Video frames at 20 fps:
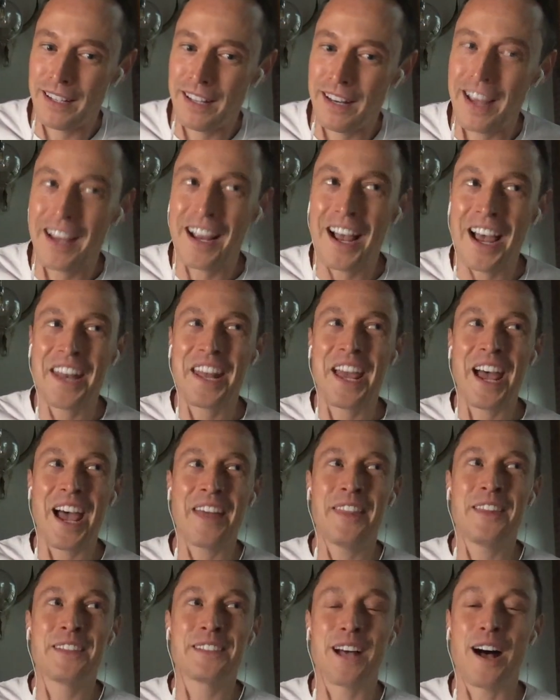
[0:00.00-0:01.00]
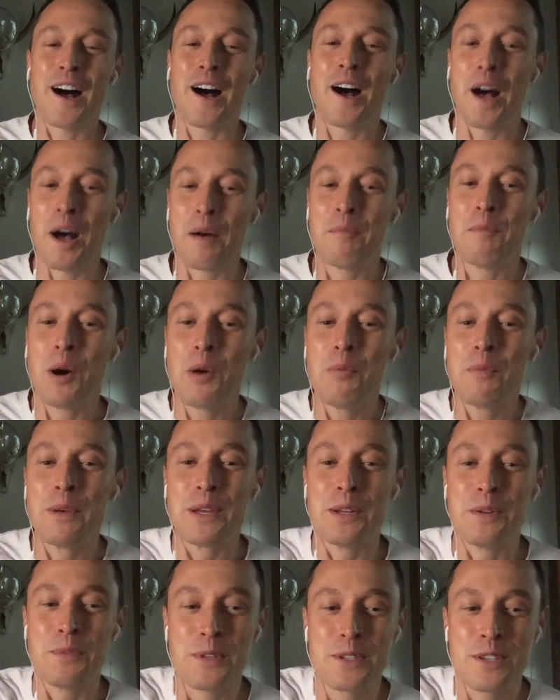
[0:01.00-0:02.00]
And I kind of had this aha
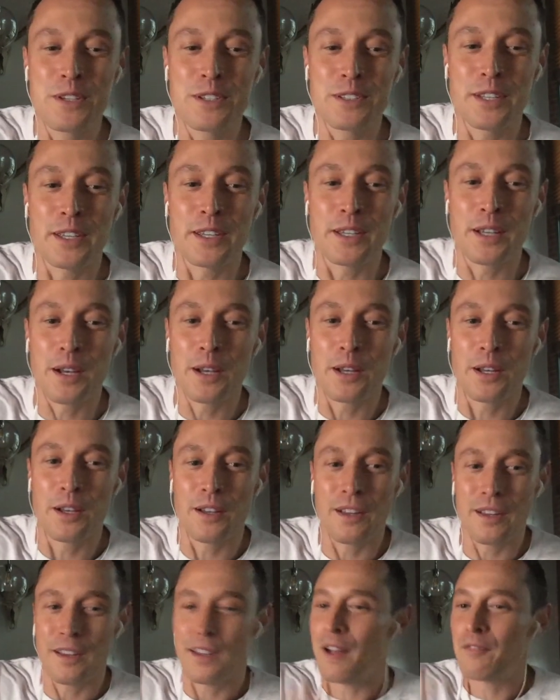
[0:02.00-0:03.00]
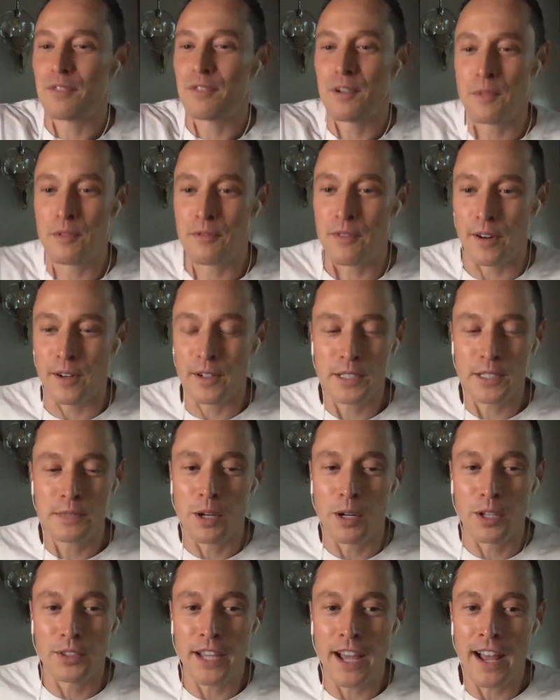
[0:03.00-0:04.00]
moment, which is like, I'm from a very
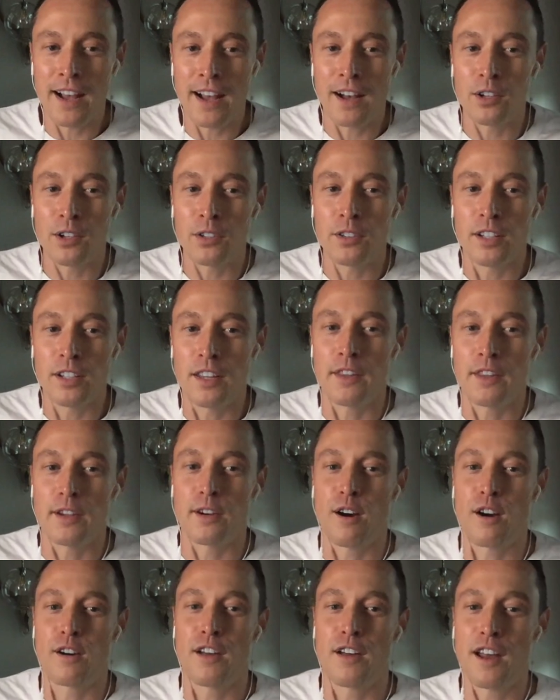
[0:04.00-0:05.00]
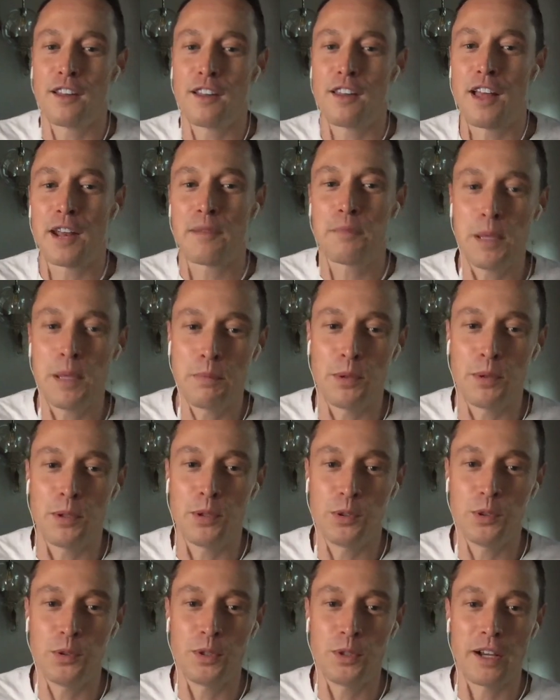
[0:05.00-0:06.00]
small town, and there are not a lot of people
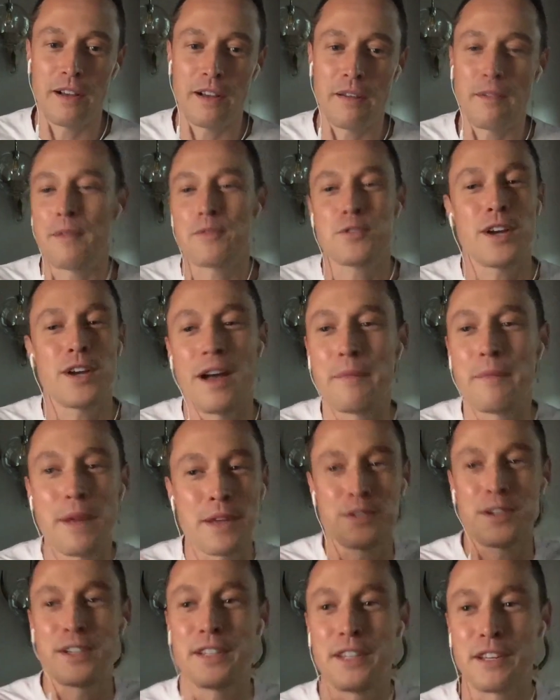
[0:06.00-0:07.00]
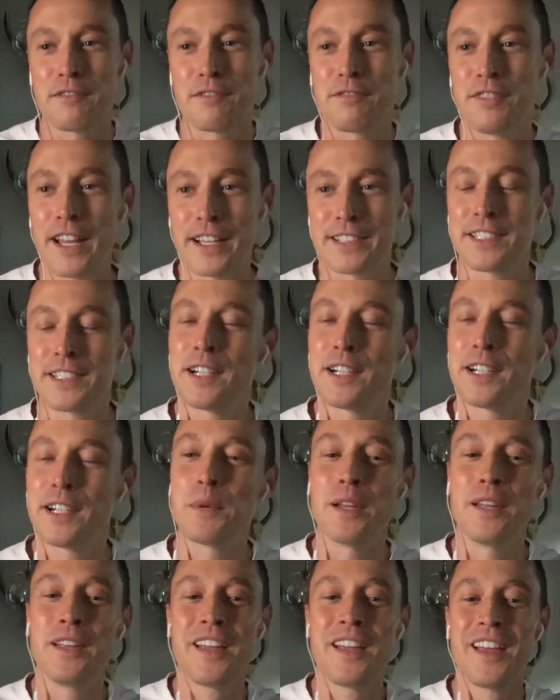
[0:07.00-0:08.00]
who have, I'm not trying to like flex here,
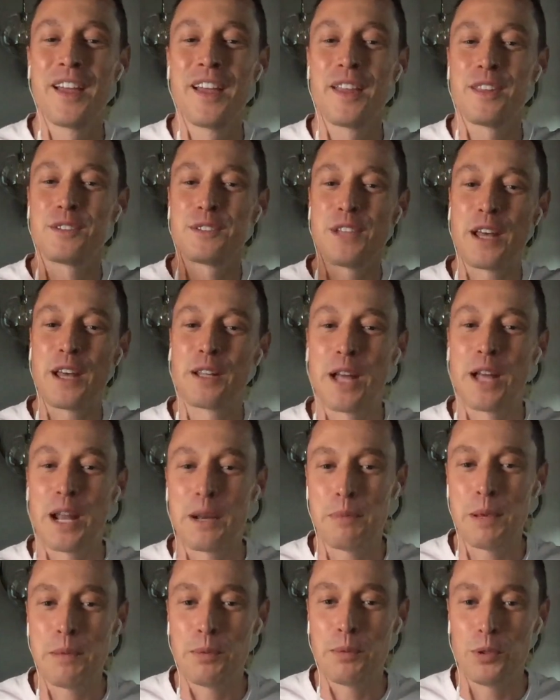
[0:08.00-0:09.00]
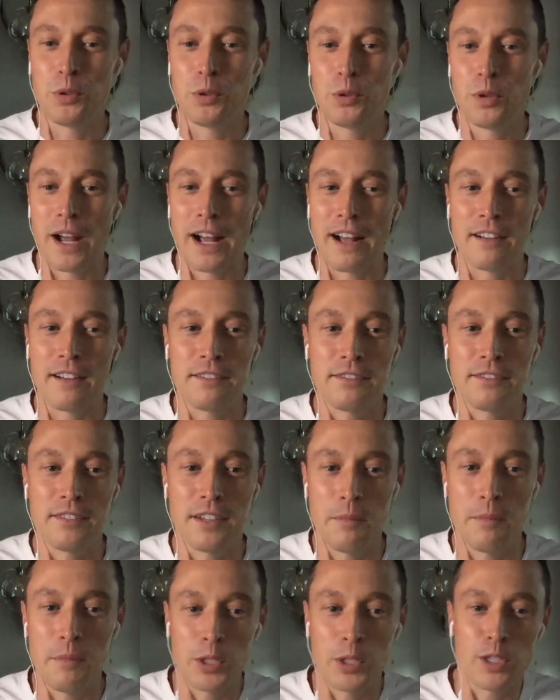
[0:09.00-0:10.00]
but there's not a lot of people who have
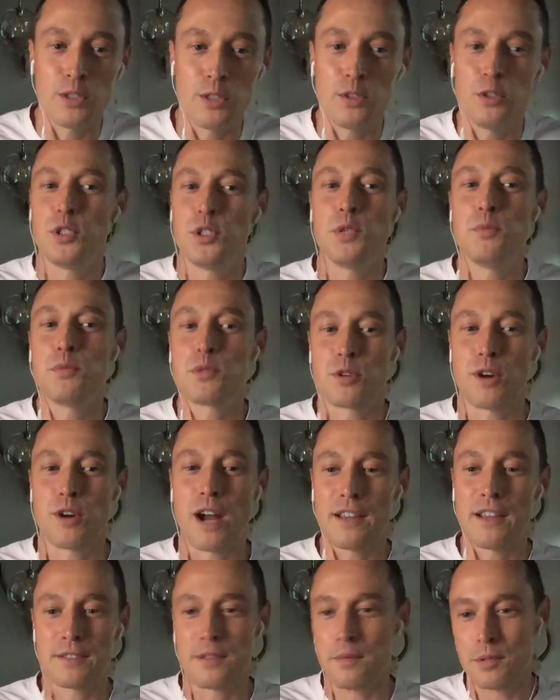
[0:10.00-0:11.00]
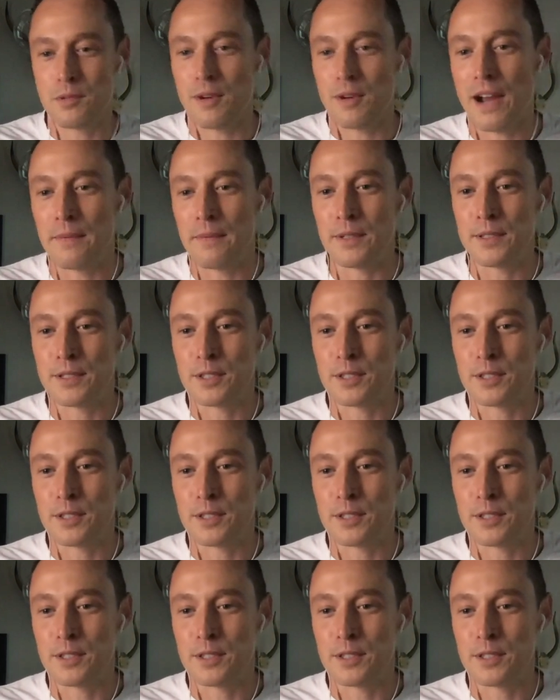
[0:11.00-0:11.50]
1 million YouTube subscribers.